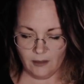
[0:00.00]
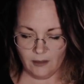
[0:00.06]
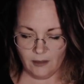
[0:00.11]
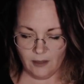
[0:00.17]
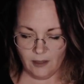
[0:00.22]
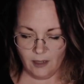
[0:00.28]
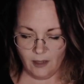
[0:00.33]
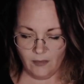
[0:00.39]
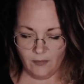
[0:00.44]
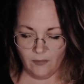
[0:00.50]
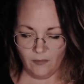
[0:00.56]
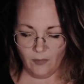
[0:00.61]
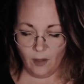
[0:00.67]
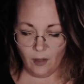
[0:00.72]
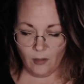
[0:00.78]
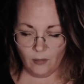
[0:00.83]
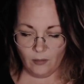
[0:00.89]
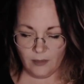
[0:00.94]
and
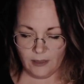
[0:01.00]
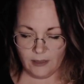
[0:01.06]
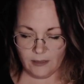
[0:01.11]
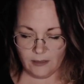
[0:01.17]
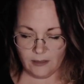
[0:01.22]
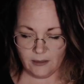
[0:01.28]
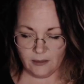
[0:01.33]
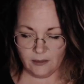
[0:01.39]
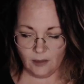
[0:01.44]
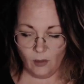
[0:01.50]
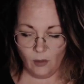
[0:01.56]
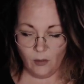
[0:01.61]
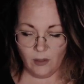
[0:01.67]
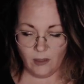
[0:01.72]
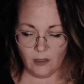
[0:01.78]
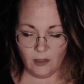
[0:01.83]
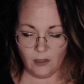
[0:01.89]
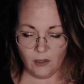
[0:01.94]
follow it,
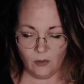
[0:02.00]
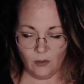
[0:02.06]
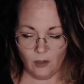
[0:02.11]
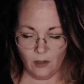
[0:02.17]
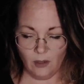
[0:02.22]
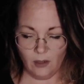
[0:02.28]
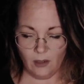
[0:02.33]
knowing that you are